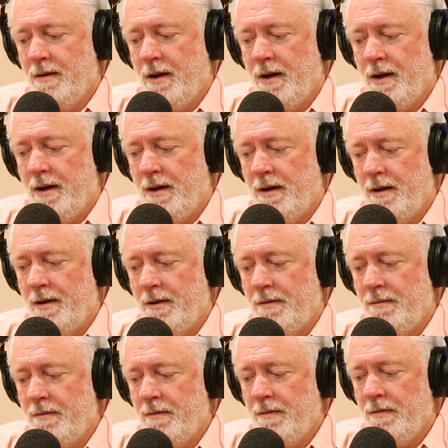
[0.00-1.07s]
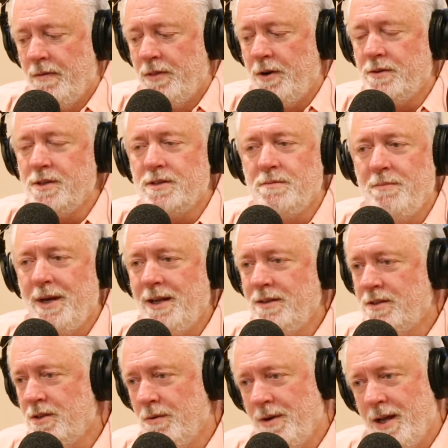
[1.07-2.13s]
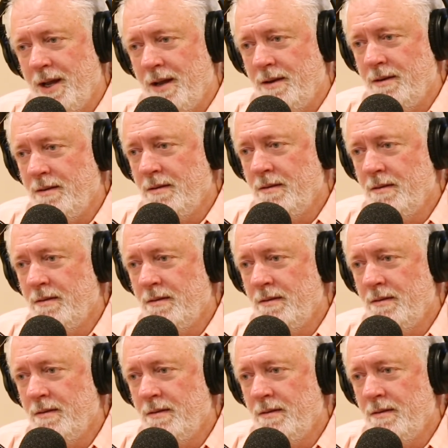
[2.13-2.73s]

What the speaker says: They're just means to an end.